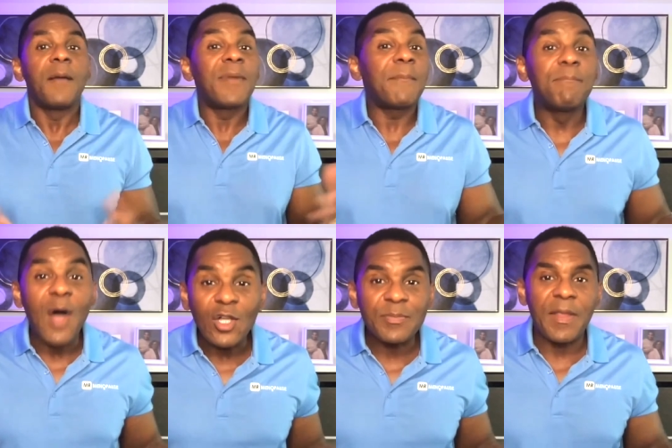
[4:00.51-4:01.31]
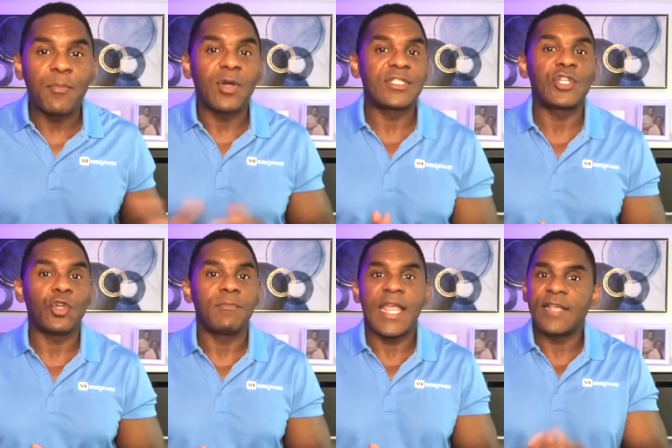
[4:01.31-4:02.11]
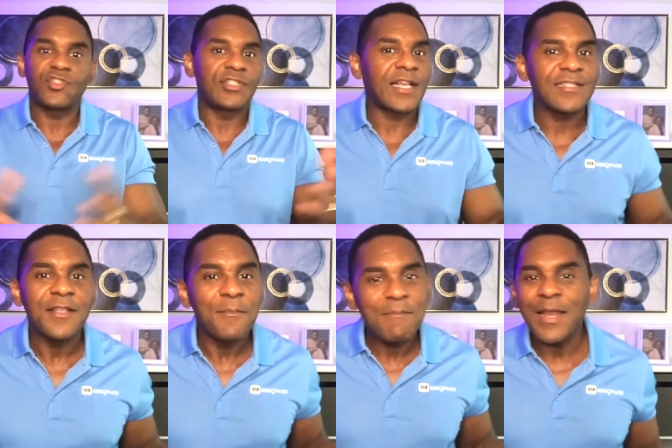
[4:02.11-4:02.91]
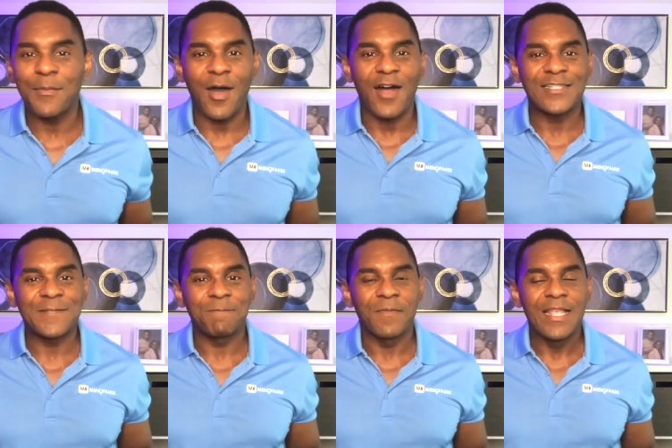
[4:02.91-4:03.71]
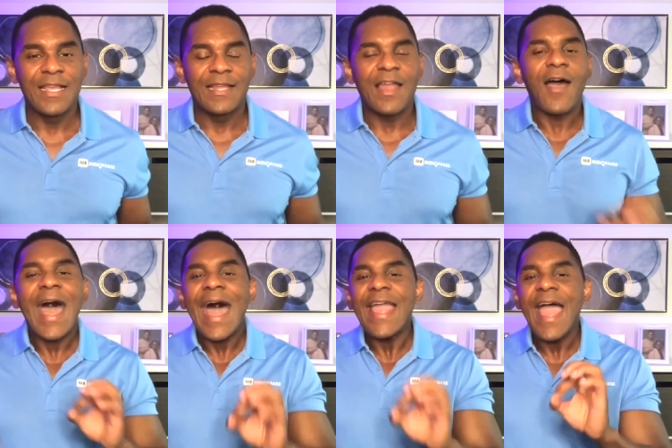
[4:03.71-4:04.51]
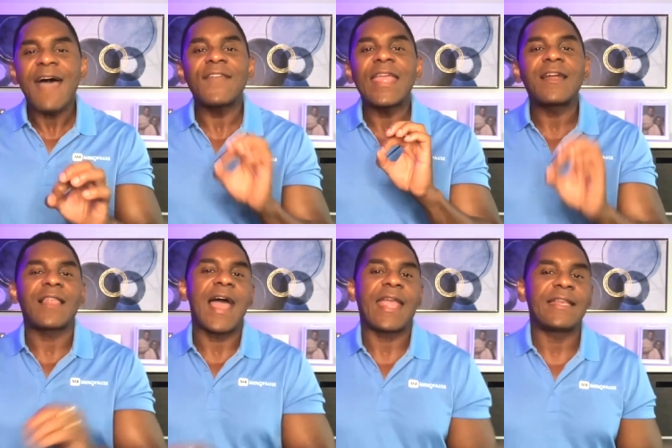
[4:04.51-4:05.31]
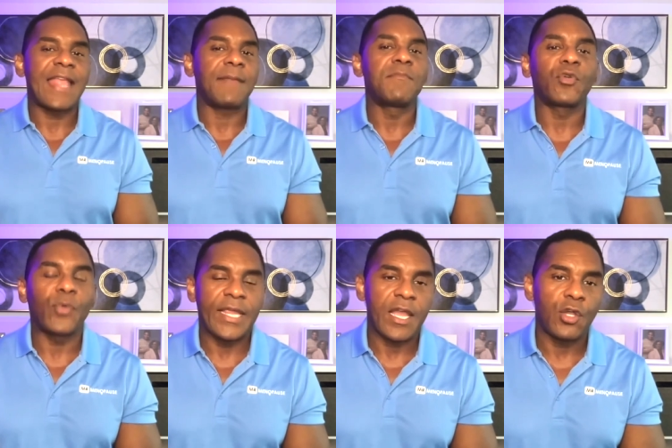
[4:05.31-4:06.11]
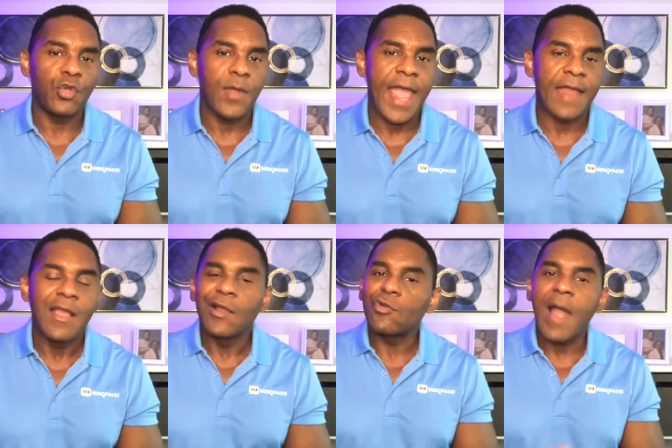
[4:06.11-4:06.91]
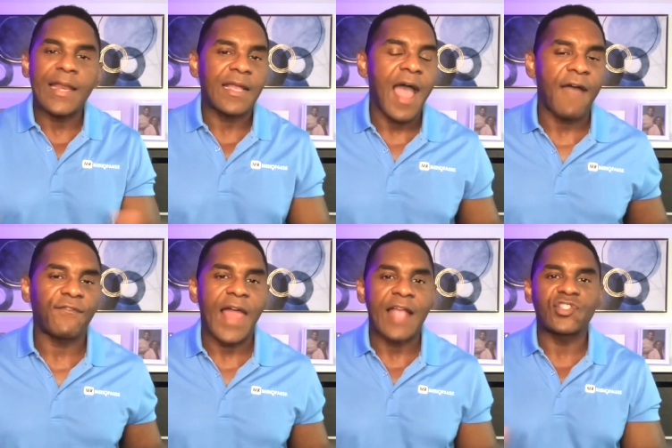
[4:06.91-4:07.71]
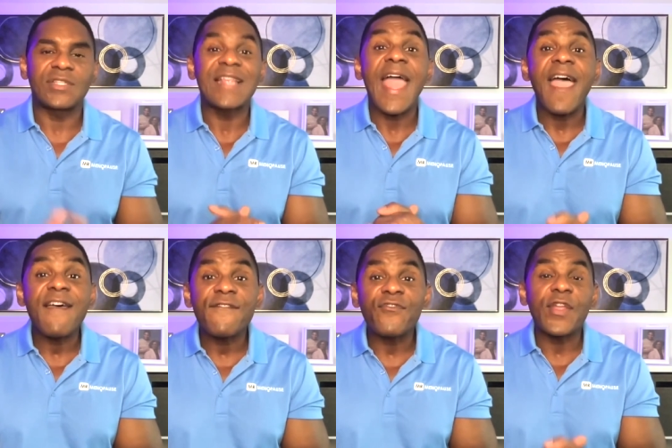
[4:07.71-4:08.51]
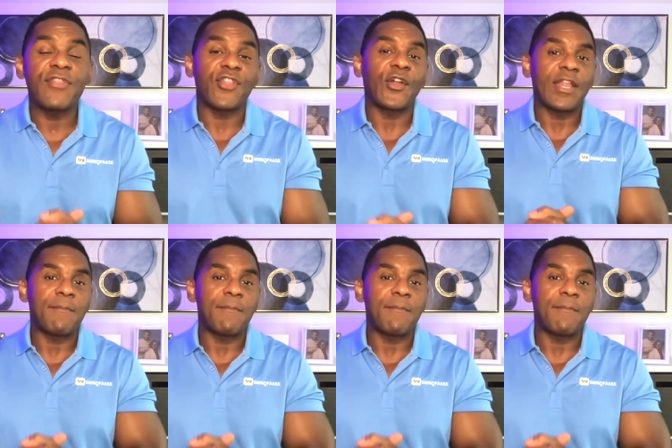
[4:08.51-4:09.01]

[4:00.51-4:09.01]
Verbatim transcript: But most people assume it's just menopause. Now, I have a client named Maria who had chronic hot flashes every 30